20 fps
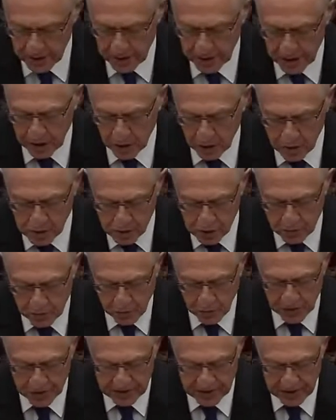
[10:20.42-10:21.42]
He also
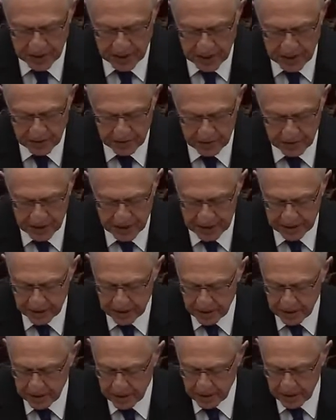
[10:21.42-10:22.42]
pointed out
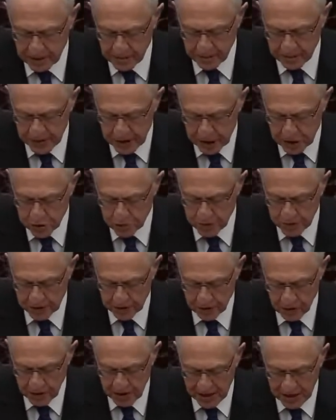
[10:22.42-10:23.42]
that impeachment
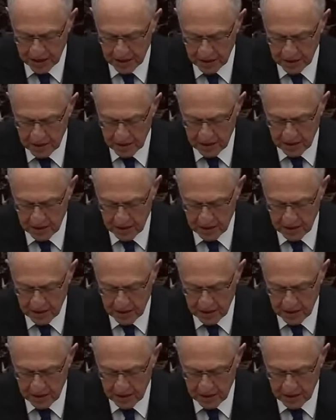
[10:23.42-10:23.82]
trial,